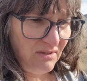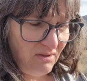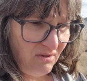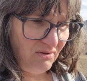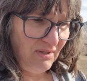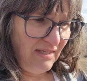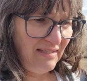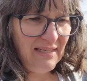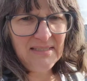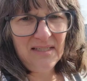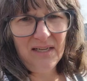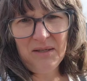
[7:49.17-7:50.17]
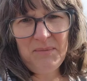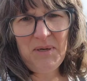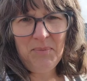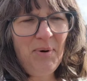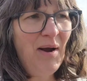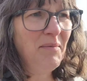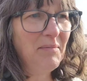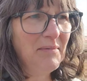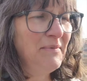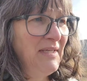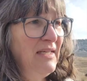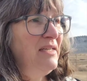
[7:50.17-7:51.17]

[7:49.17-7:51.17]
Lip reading: So that's not going to be a problem.